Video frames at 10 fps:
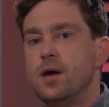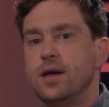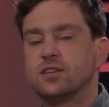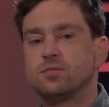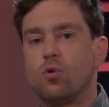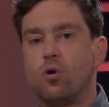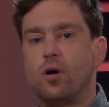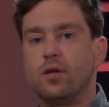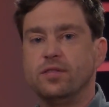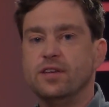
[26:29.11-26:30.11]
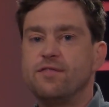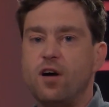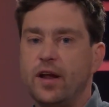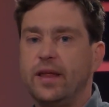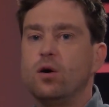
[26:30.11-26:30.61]
It's more
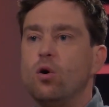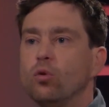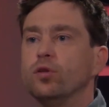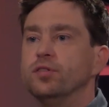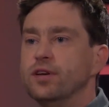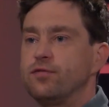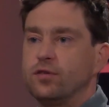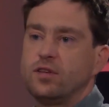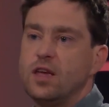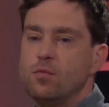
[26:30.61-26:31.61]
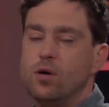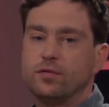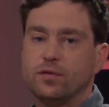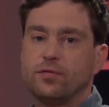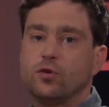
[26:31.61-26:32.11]
defining all the different key
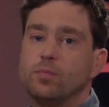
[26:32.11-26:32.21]
moments of truth,